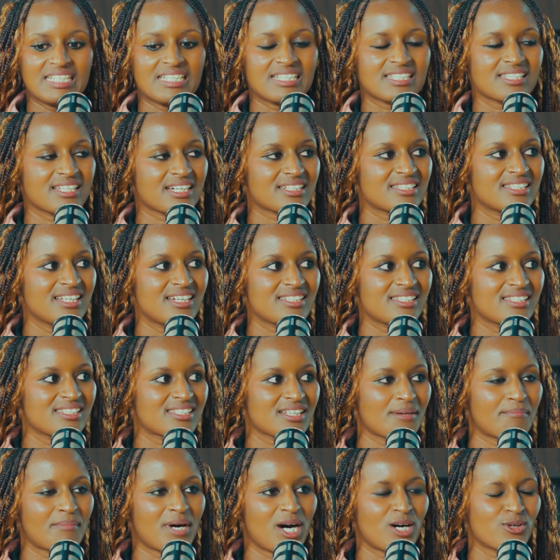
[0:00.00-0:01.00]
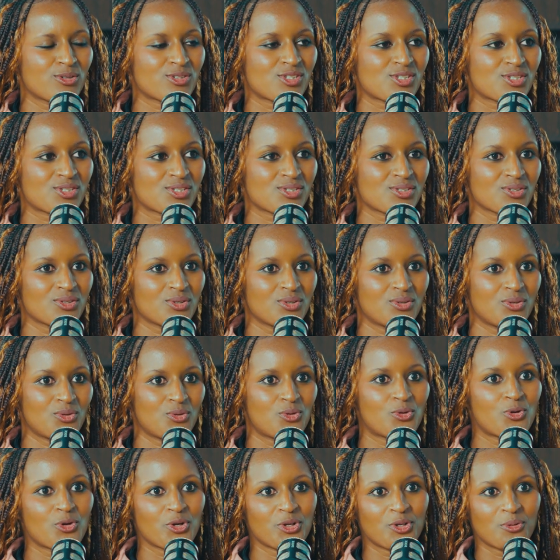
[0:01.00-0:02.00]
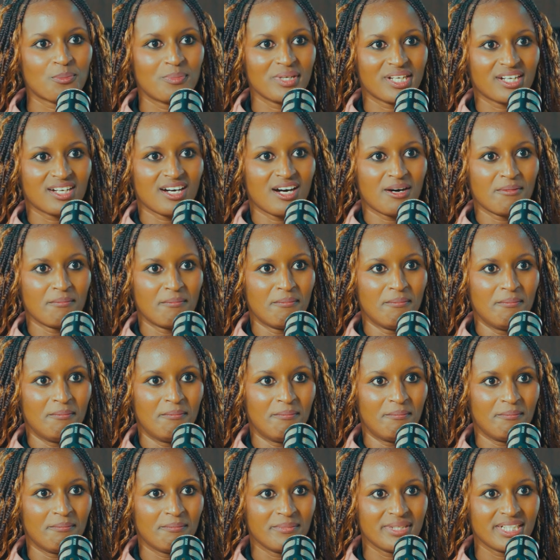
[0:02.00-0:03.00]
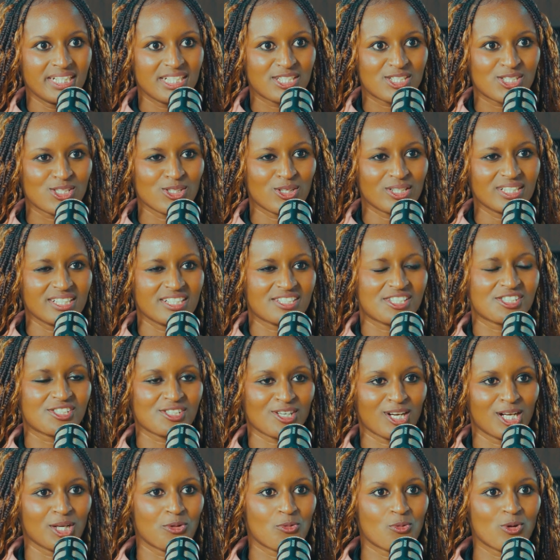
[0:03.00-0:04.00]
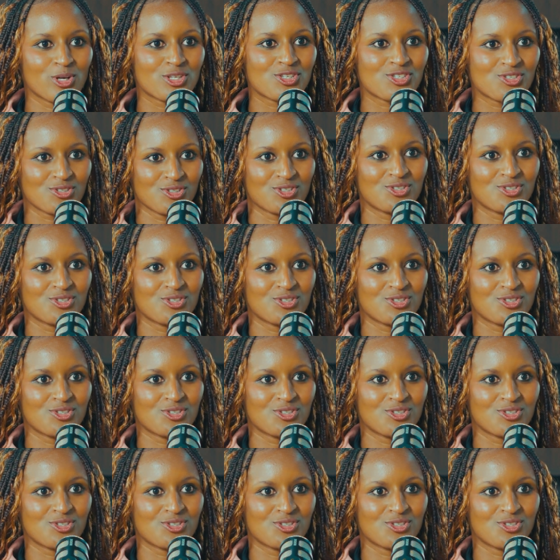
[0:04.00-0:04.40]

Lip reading: success is about who you become. It's not necessarily what you